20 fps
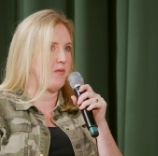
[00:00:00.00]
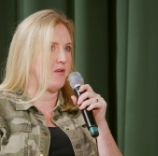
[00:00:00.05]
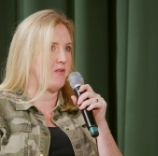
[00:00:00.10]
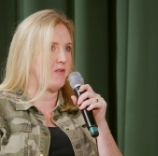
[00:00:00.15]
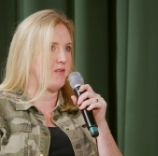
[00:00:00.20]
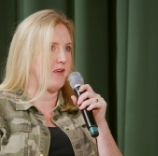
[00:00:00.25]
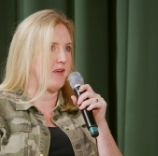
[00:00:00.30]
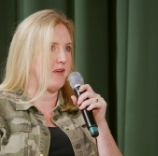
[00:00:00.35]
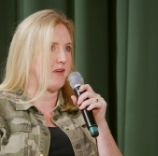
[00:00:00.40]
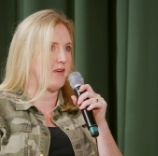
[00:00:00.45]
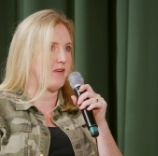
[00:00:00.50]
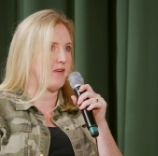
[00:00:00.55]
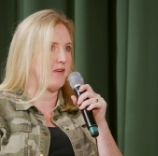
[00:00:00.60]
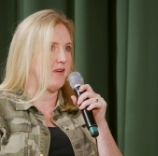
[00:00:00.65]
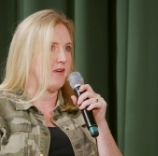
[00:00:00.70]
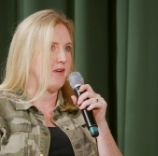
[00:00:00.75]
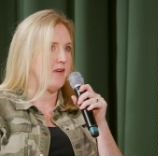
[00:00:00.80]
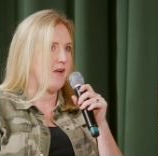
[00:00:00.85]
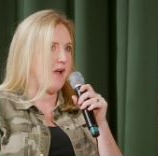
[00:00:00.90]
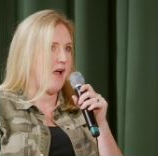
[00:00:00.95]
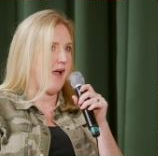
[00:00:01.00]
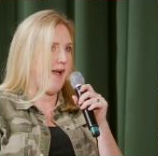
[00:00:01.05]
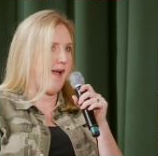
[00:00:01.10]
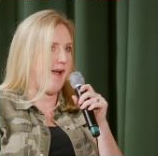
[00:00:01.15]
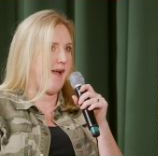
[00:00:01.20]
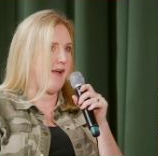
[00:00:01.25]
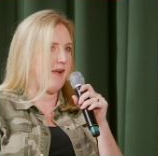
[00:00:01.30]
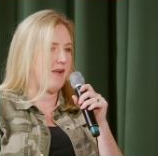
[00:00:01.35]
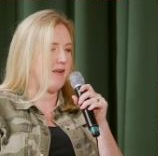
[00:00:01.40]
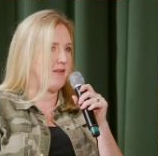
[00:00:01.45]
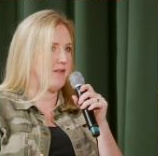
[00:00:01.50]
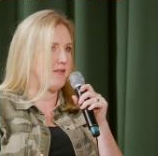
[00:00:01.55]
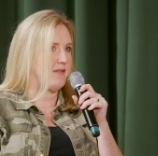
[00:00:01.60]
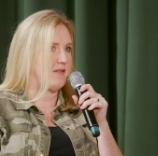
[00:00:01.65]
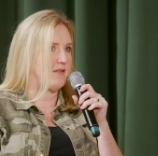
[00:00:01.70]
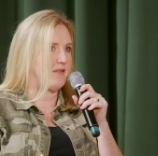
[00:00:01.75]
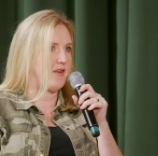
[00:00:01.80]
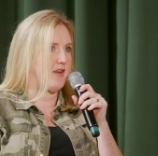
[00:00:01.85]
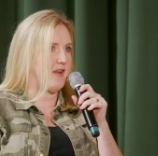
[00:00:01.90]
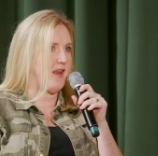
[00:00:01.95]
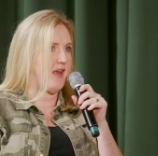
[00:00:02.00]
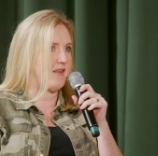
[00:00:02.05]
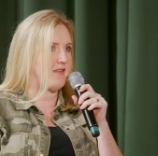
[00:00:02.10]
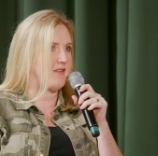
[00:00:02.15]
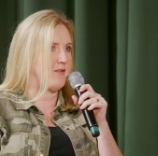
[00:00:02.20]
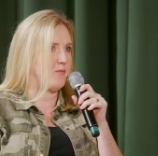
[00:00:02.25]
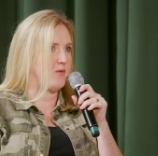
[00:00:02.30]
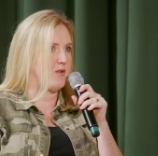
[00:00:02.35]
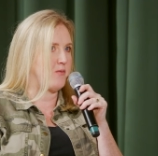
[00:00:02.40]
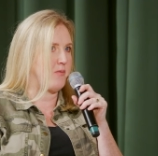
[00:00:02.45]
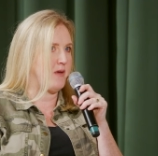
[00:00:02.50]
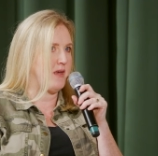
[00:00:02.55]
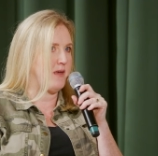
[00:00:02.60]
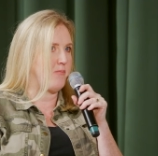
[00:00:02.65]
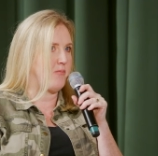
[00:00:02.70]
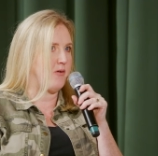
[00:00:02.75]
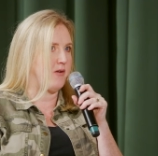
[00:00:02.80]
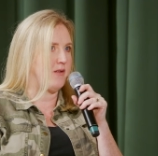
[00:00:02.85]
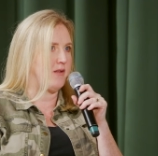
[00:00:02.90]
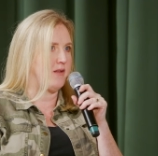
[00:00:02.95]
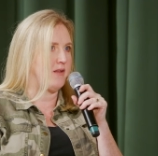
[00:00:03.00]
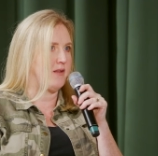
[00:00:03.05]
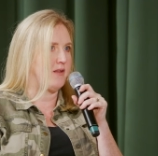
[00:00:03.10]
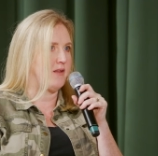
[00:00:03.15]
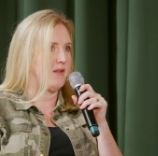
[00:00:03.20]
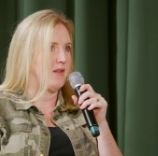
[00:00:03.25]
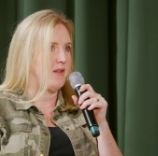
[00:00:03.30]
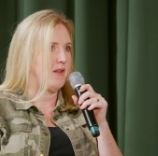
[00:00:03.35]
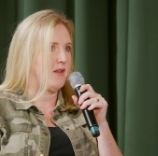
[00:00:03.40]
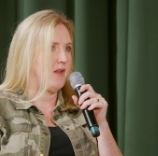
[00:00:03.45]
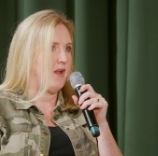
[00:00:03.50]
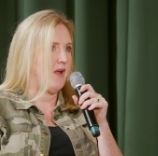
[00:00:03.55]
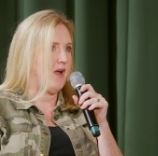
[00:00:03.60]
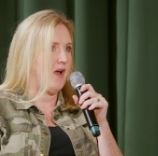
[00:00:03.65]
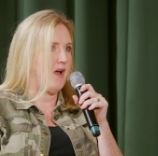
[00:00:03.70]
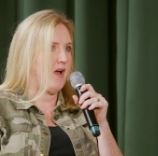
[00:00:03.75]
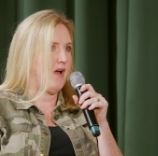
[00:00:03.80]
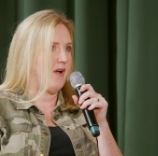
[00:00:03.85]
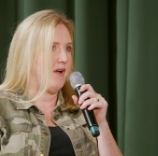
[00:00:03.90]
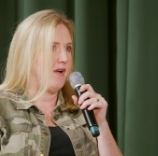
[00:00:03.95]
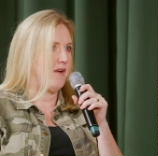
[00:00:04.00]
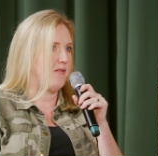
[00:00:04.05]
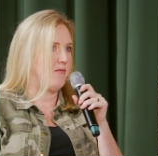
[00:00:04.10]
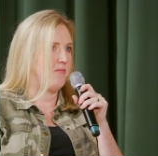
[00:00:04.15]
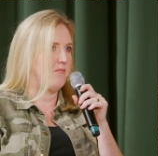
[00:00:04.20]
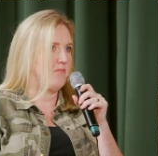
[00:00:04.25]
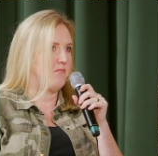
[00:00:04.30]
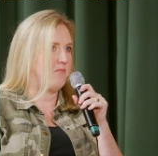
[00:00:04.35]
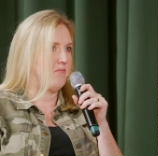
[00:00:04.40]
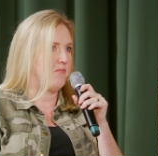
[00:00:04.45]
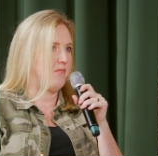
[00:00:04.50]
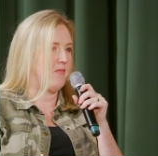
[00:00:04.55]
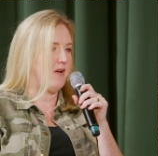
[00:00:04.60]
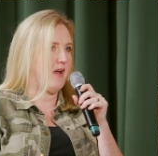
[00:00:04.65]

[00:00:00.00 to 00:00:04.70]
music and connecting with people. And